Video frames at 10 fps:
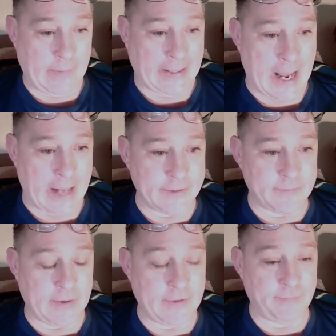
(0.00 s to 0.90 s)
they got
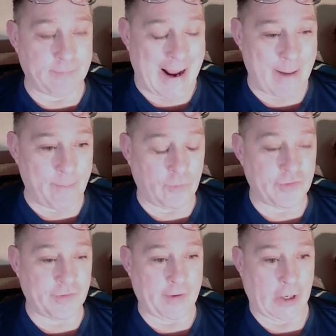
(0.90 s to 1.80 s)
his his mom
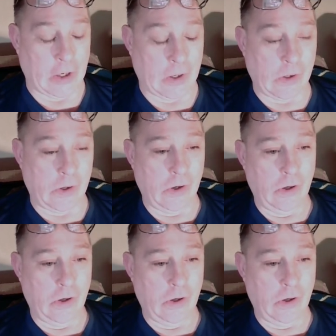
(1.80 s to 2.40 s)
was there